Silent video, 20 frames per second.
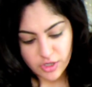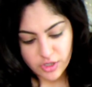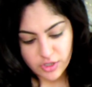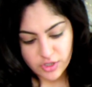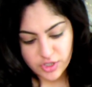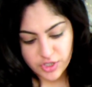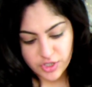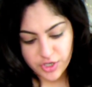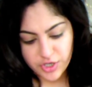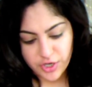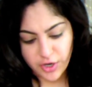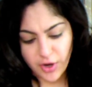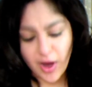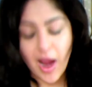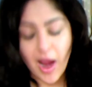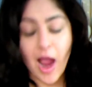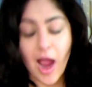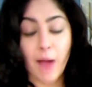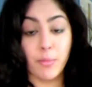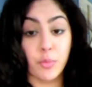Sheer
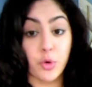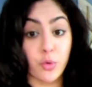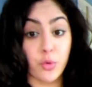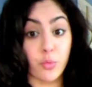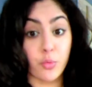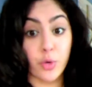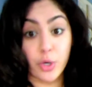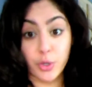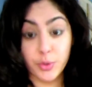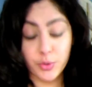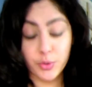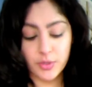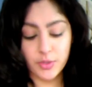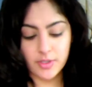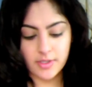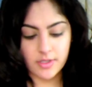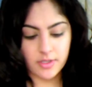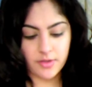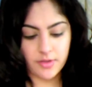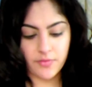Emerald Rose
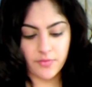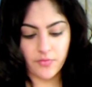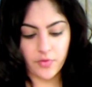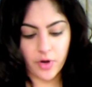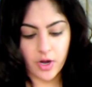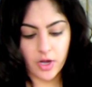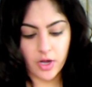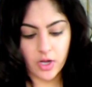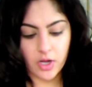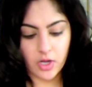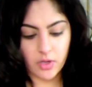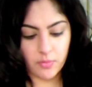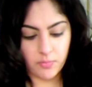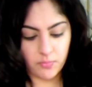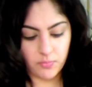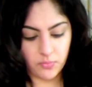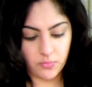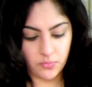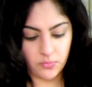from